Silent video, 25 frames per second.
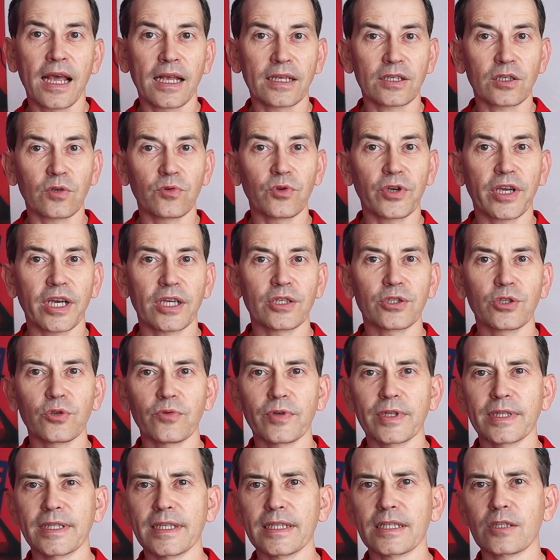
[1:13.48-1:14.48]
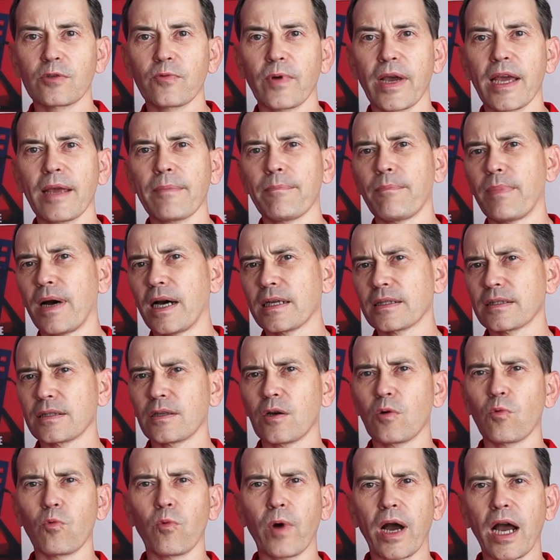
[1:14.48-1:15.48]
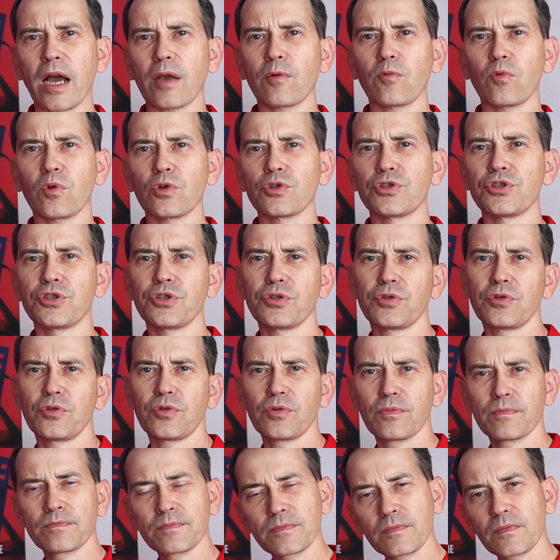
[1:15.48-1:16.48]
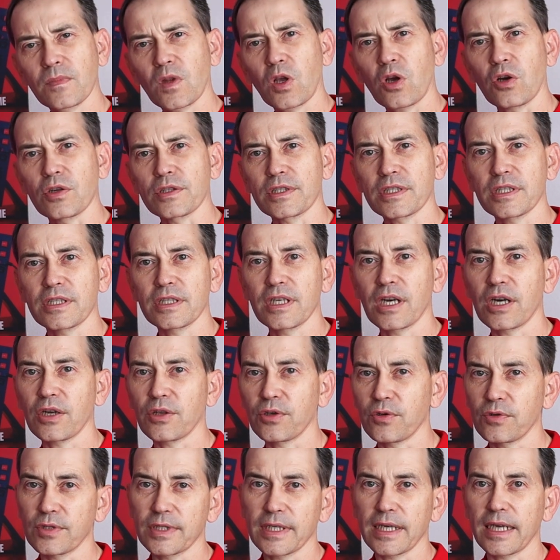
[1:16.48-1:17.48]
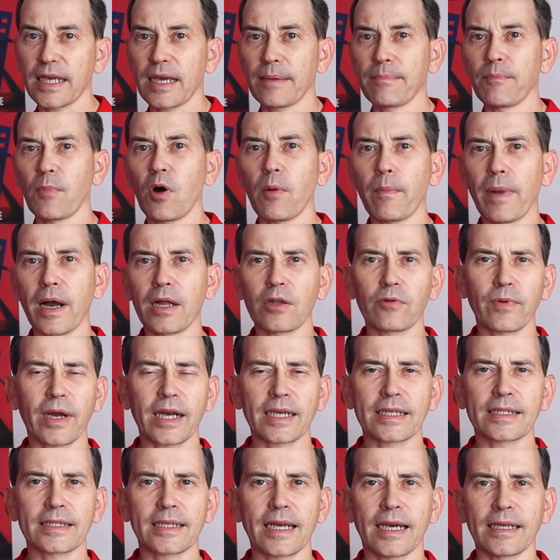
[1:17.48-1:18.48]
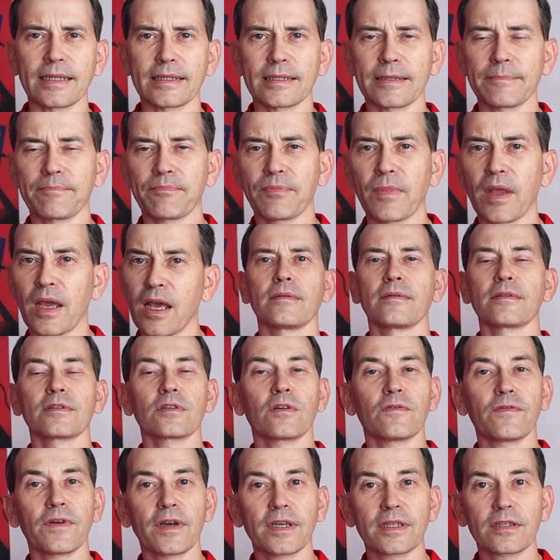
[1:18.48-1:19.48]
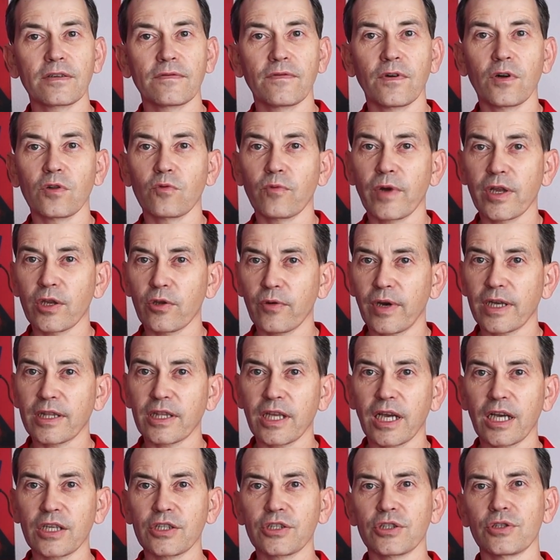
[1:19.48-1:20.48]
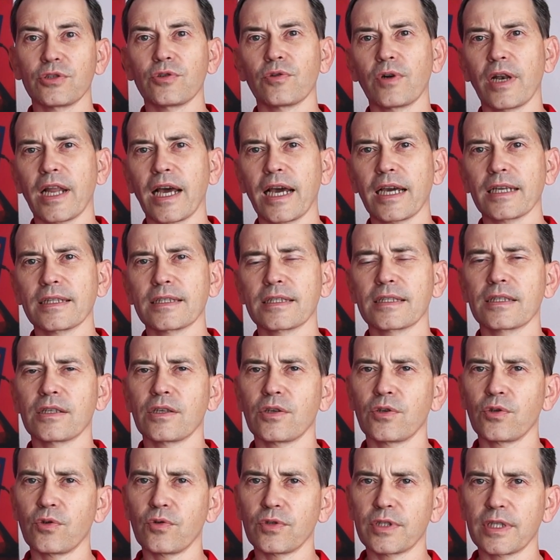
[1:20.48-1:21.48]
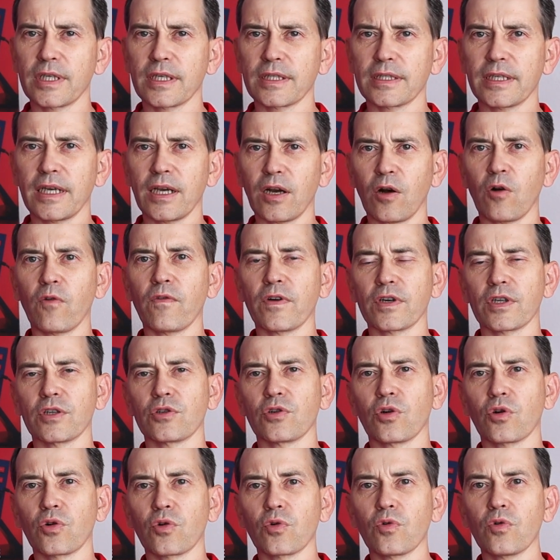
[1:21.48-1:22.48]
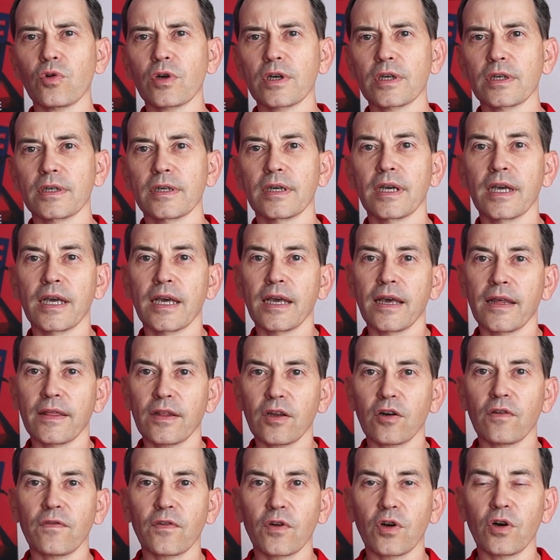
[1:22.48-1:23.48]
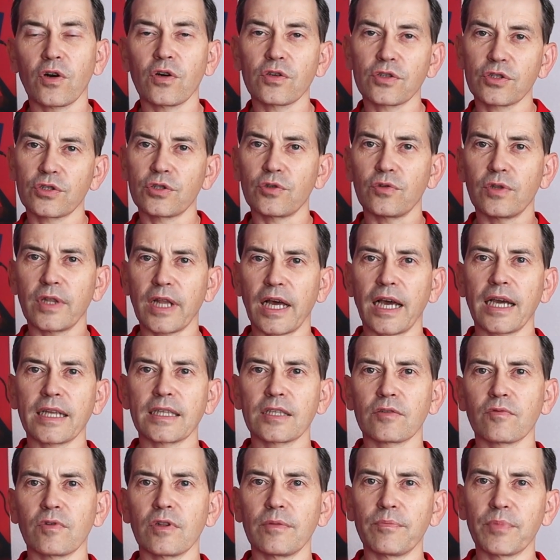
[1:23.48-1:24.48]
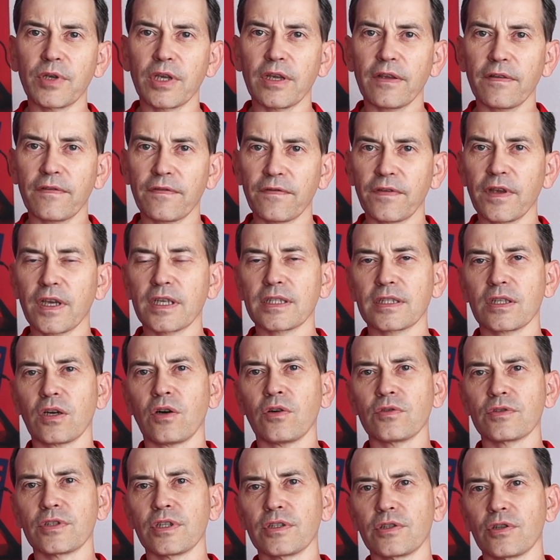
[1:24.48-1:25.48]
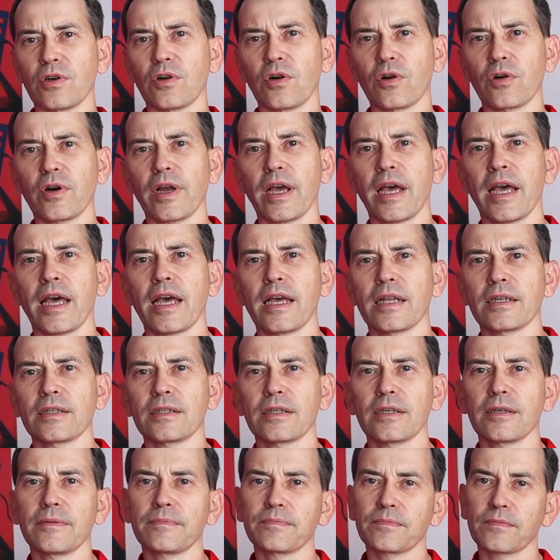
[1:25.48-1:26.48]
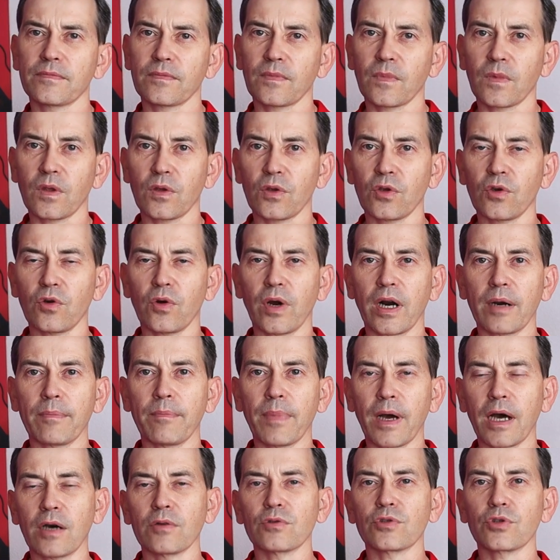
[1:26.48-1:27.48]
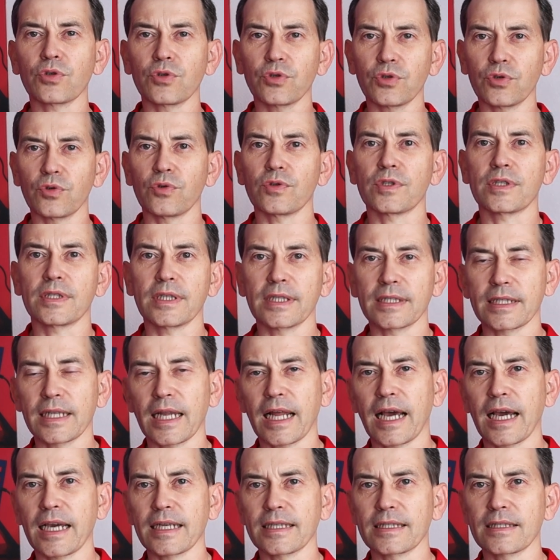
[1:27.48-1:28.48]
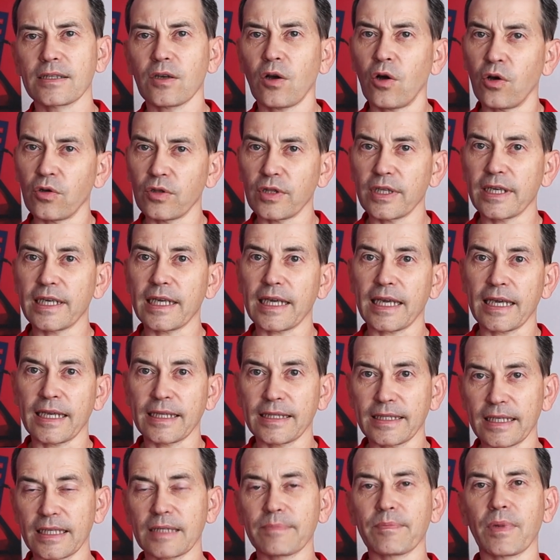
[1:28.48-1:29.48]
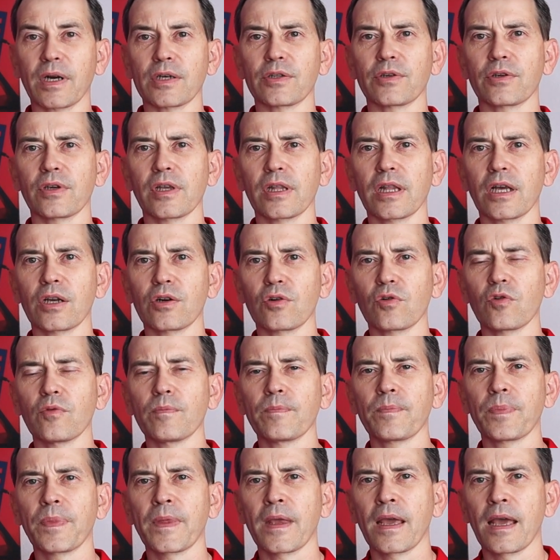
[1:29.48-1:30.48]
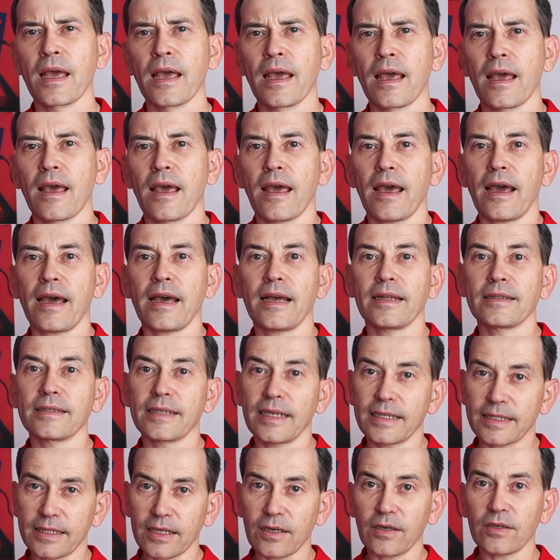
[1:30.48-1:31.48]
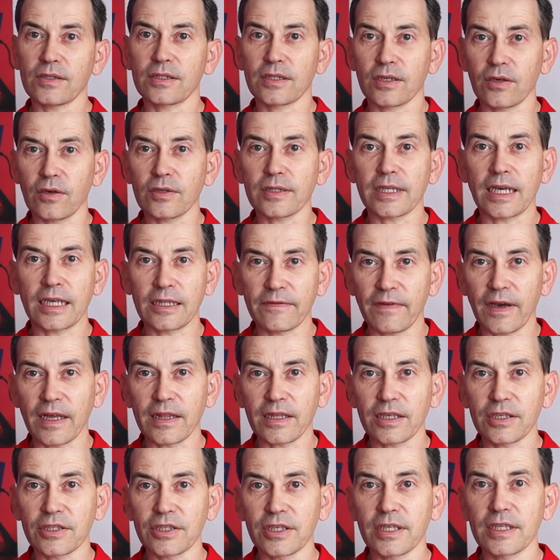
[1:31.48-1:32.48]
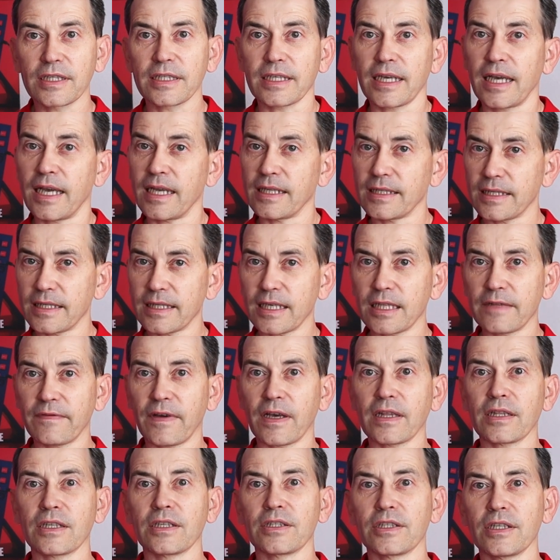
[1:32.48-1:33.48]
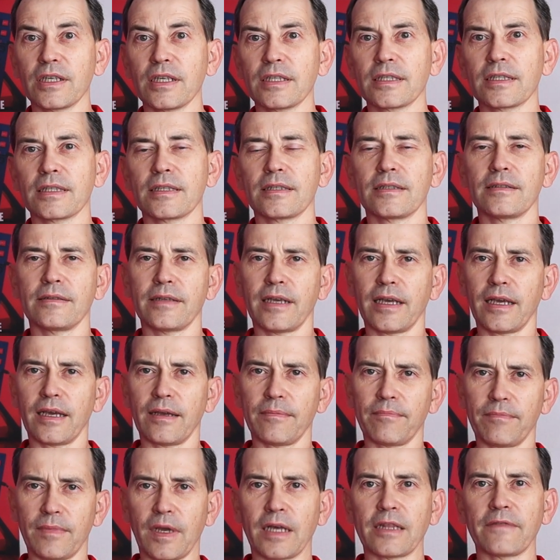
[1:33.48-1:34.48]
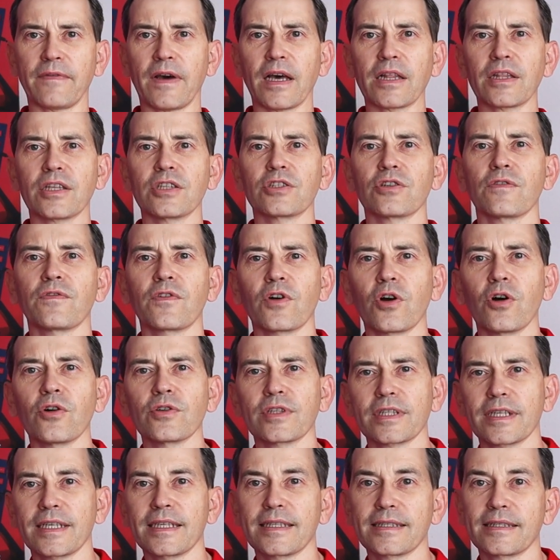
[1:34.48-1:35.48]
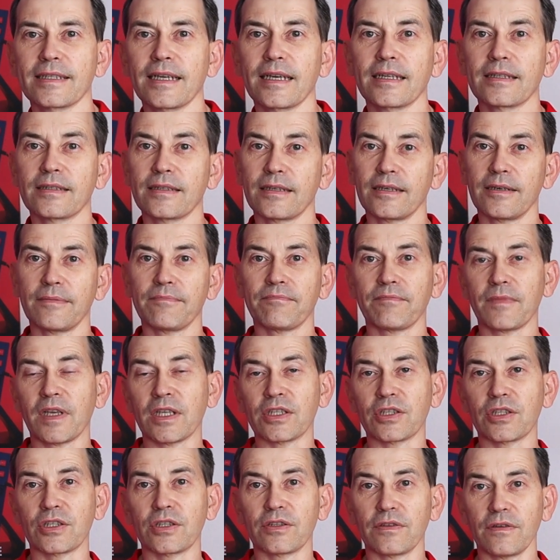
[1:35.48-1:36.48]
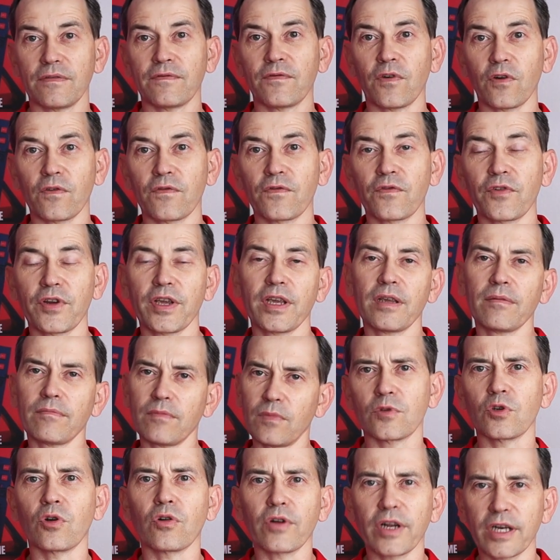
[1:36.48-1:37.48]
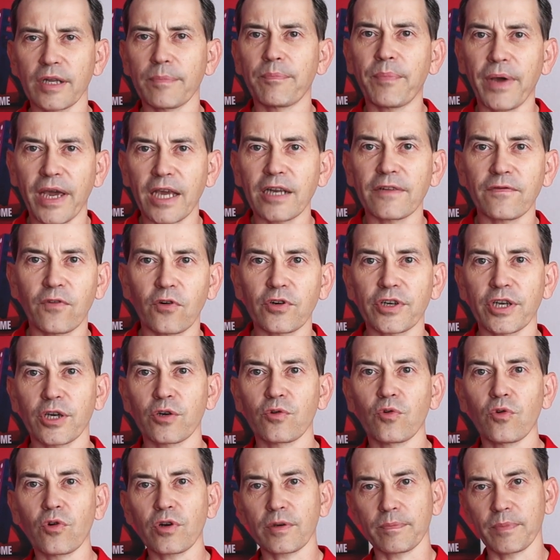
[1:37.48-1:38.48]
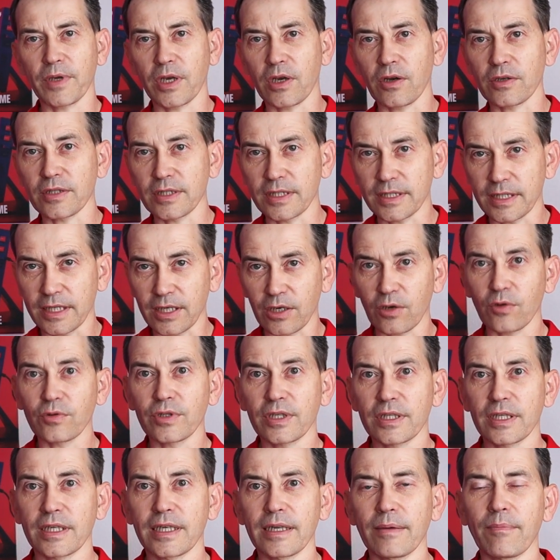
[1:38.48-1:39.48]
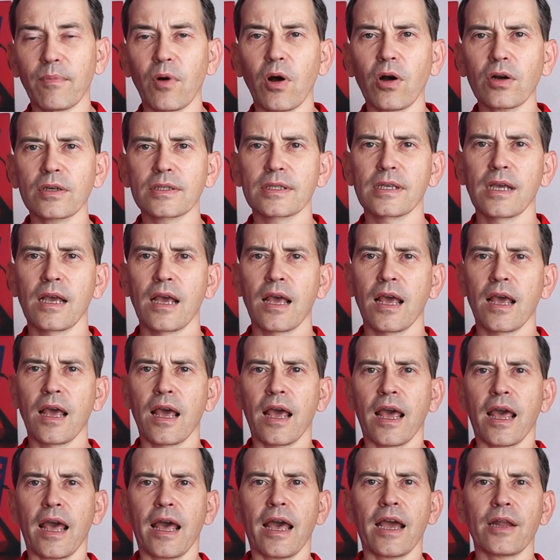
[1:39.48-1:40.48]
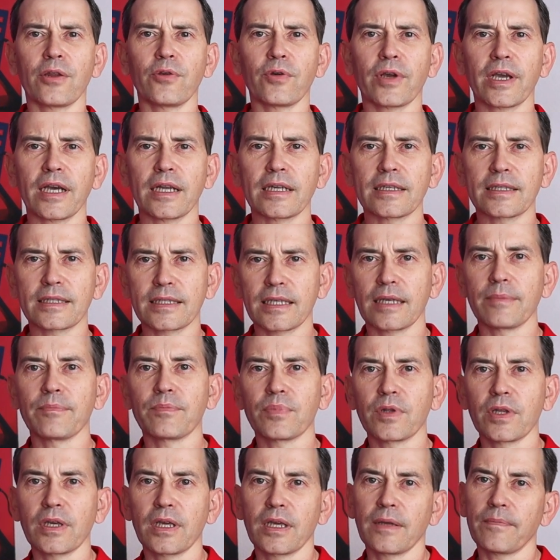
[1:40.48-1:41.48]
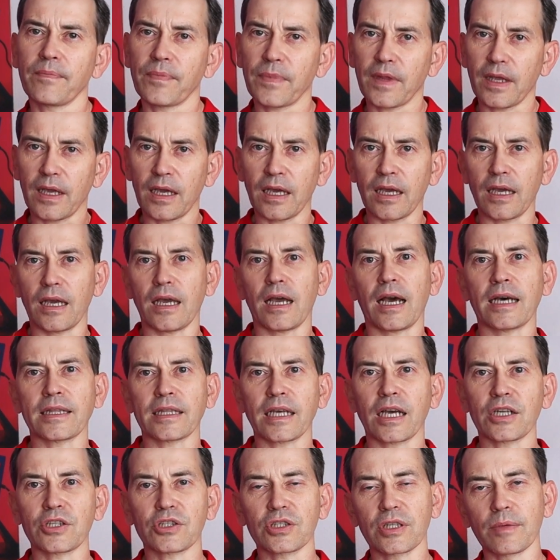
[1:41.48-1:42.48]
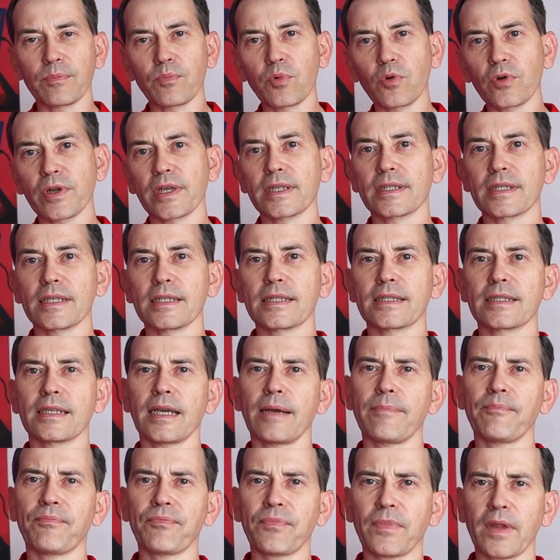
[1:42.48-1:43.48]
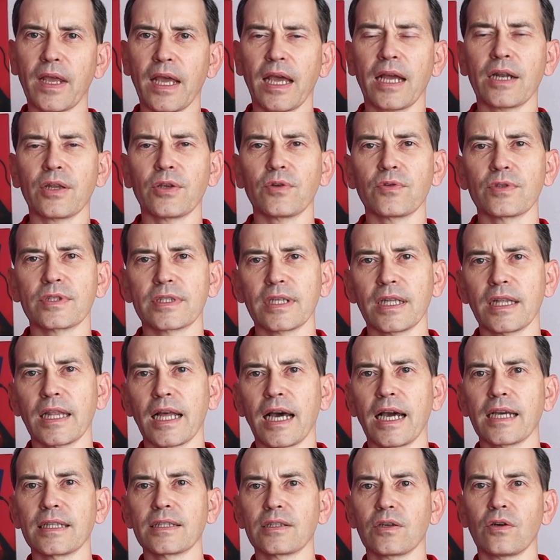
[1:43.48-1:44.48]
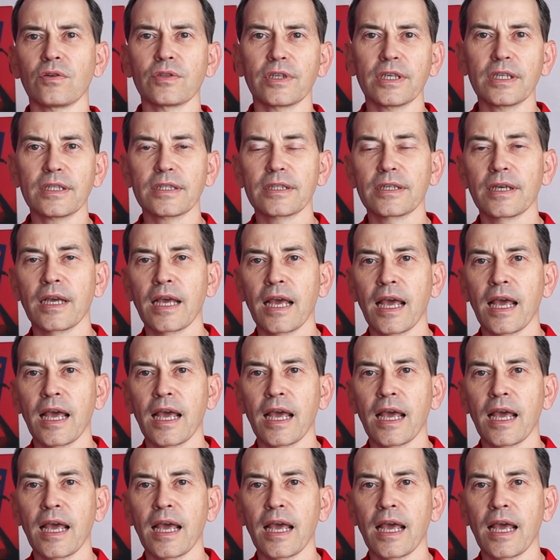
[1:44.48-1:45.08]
So you can do it this way, but why would you consider using a mobile rack stand? So first of all, when you attach your lights using the over-the-door hook, then of course your lights will be fixed on the door, and you are bound to use these lights only in this particular room. And this has got advantages and disadvantages. The advantage of course is that it's for free. You already paid for the hook because it's included in the box, and you can simply attach the pulley system and use the lights on it.